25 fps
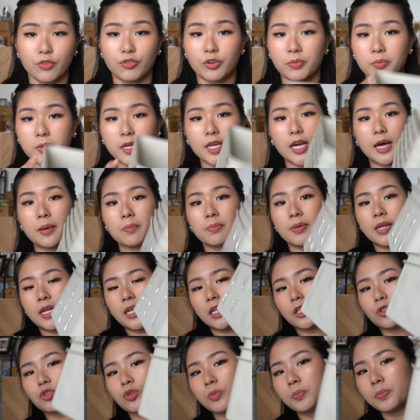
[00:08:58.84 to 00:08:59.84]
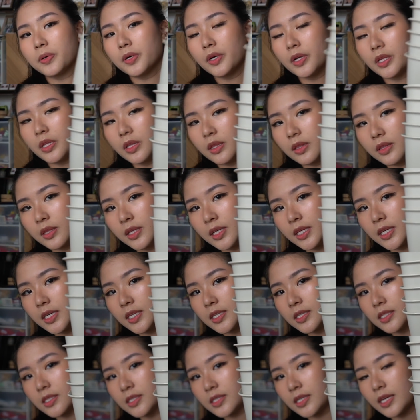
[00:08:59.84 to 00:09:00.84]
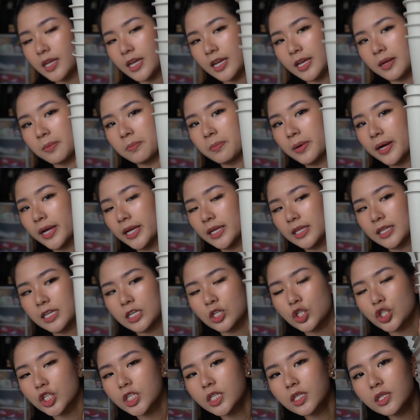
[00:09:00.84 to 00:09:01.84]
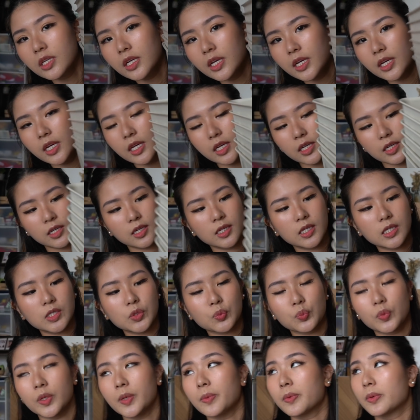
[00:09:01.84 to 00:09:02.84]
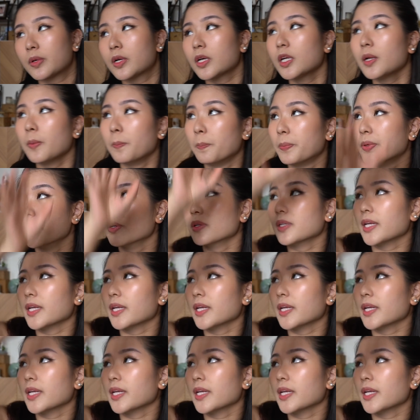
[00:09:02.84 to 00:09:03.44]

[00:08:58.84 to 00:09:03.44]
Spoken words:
For me, I'm planning to put this in my kitchen because we're gonna build